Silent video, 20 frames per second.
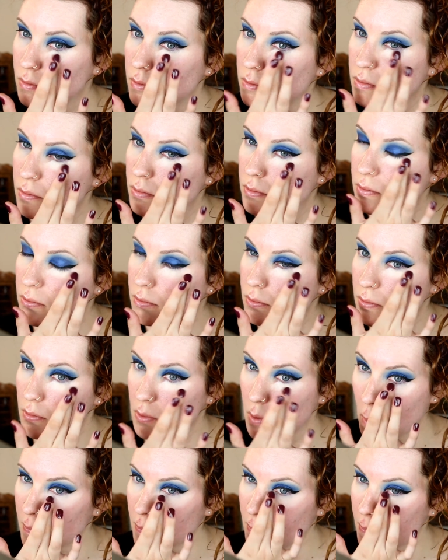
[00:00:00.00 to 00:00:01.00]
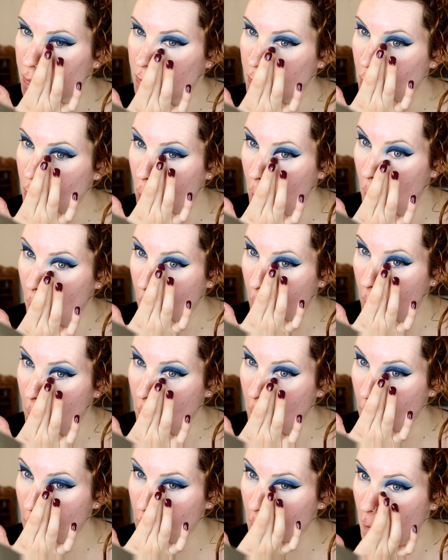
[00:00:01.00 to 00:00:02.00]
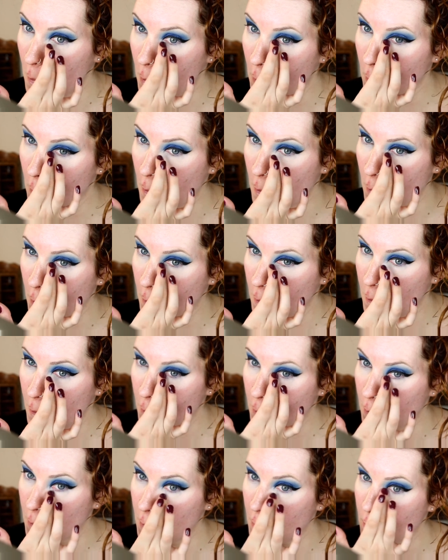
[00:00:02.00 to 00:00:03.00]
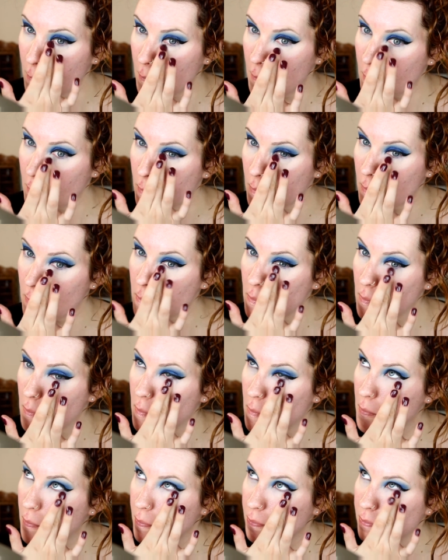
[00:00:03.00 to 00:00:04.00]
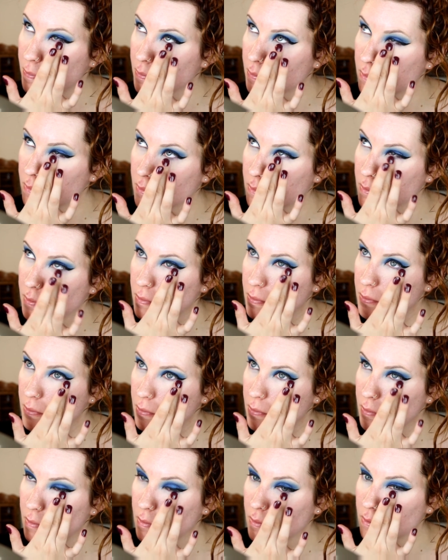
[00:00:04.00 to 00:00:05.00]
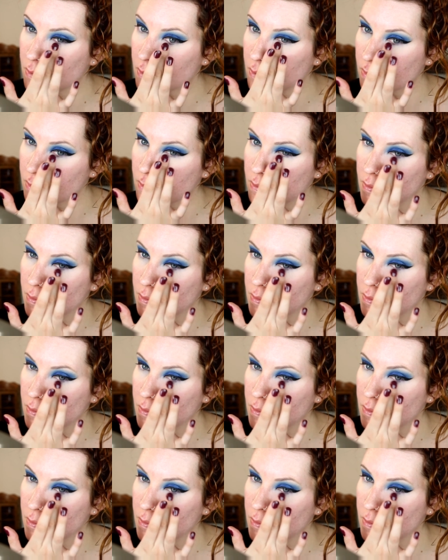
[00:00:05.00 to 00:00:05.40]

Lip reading: Just blending that out with my fingers, and then it definitely stays a little bit tacky, so I